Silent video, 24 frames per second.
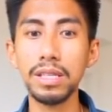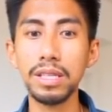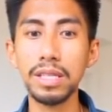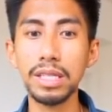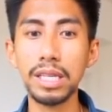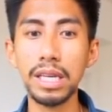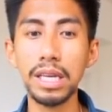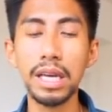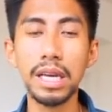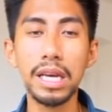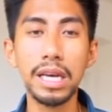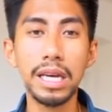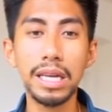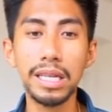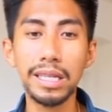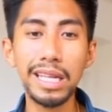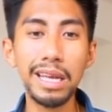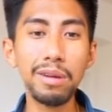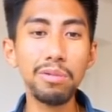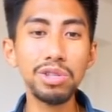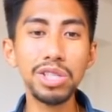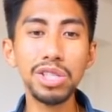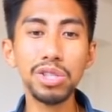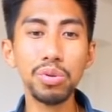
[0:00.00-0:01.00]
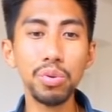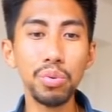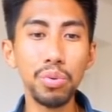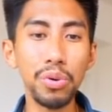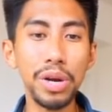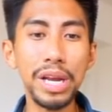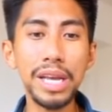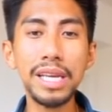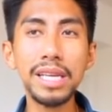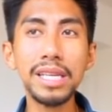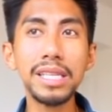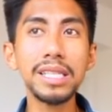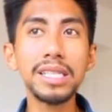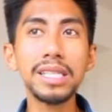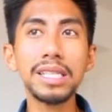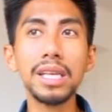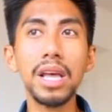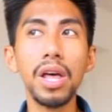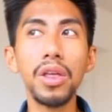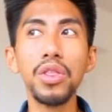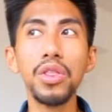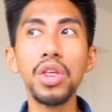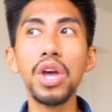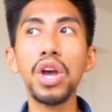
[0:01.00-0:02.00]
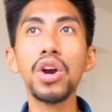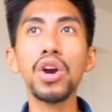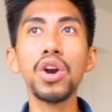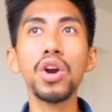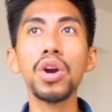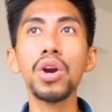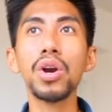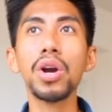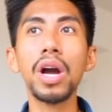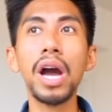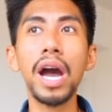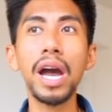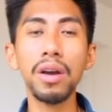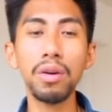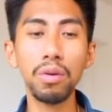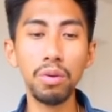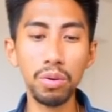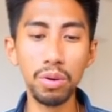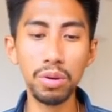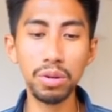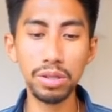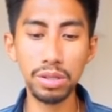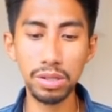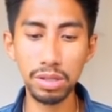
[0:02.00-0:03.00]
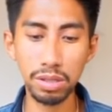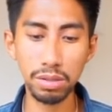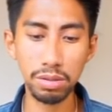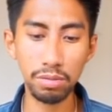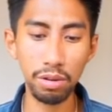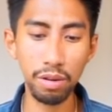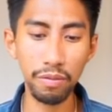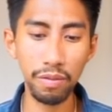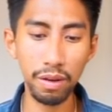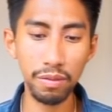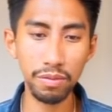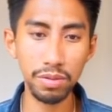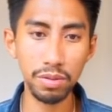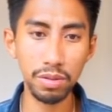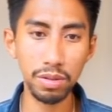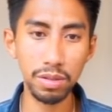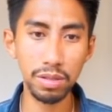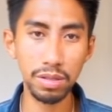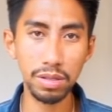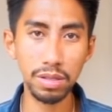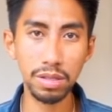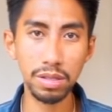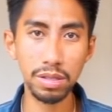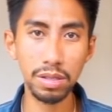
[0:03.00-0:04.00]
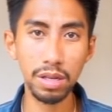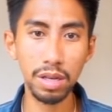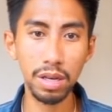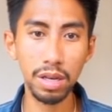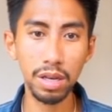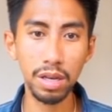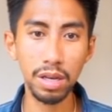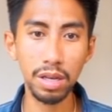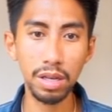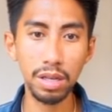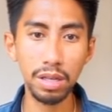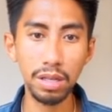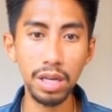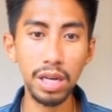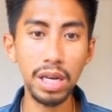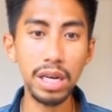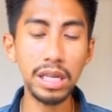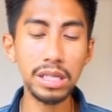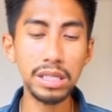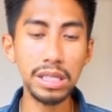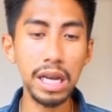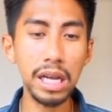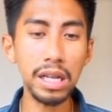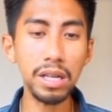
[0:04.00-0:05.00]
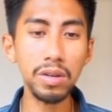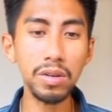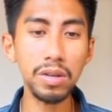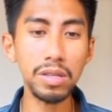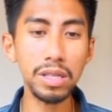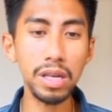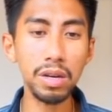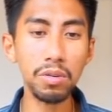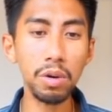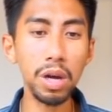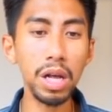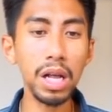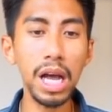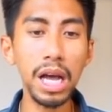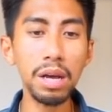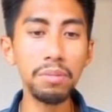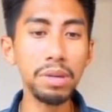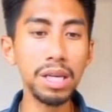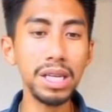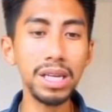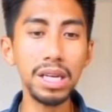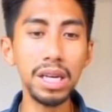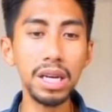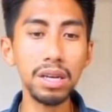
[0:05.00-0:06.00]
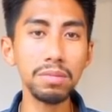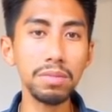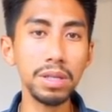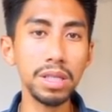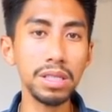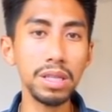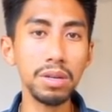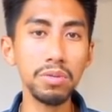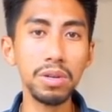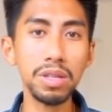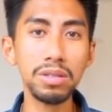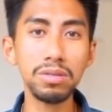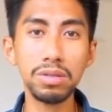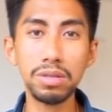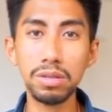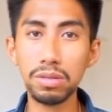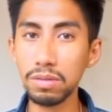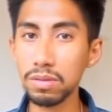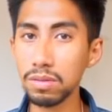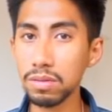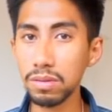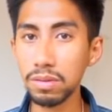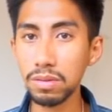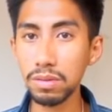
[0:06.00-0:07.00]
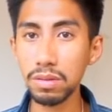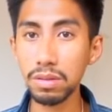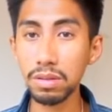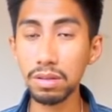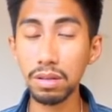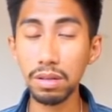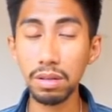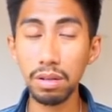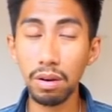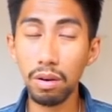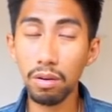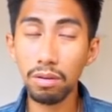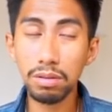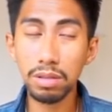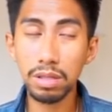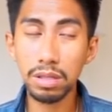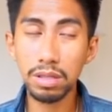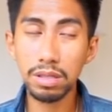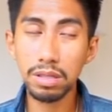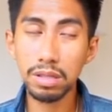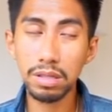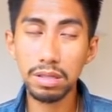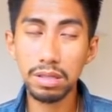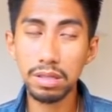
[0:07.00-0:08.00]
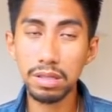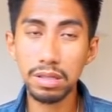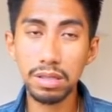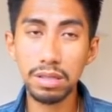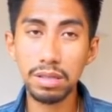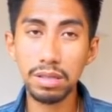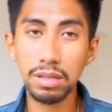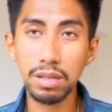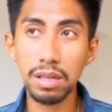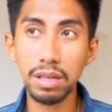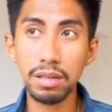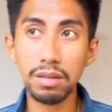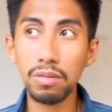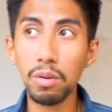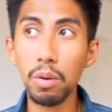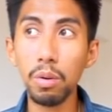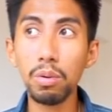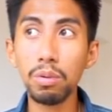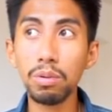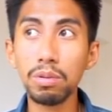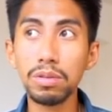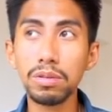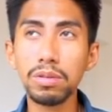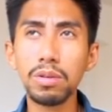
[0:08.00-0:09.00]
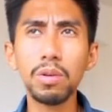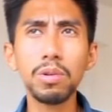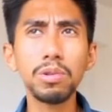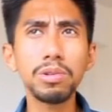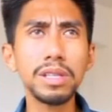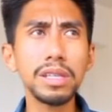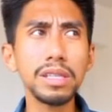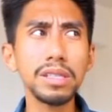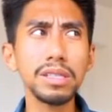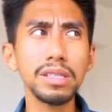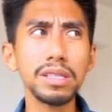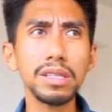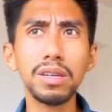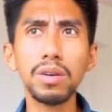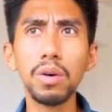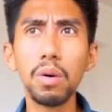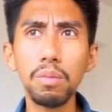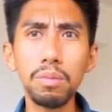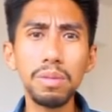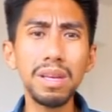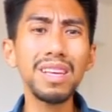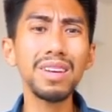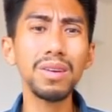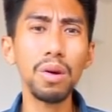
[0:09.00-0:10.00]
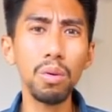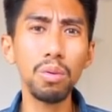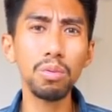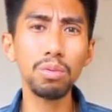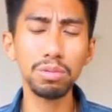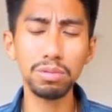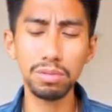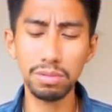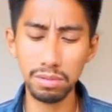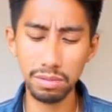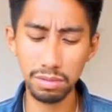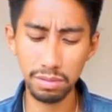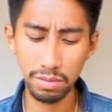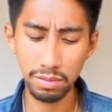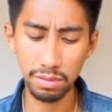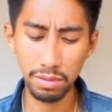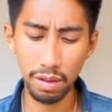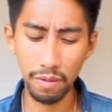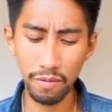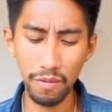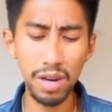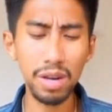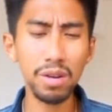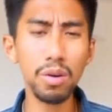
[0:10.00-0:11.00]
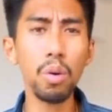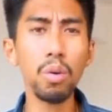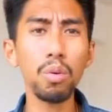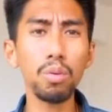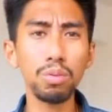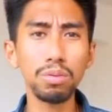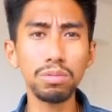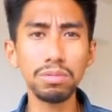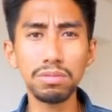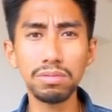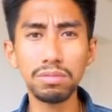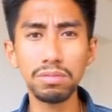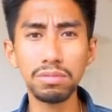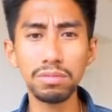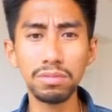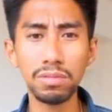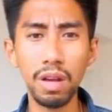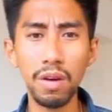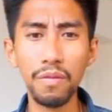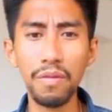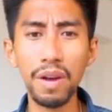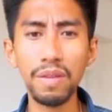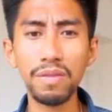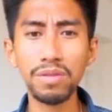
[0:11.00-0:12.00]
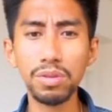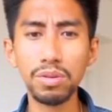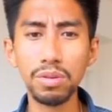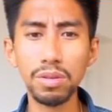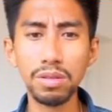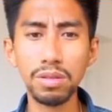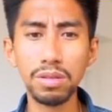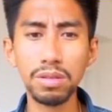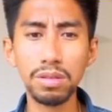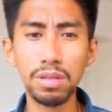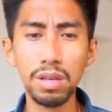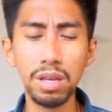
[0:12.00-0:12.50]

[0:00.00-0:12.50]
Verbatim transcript: It's like they would just raise their high horse with the Five of Swords. They're gonna tell you, it's like, well, I'm in and out because I want to. Coldless. It's like coldless? It's like being cold. Very cold. Five of Swords.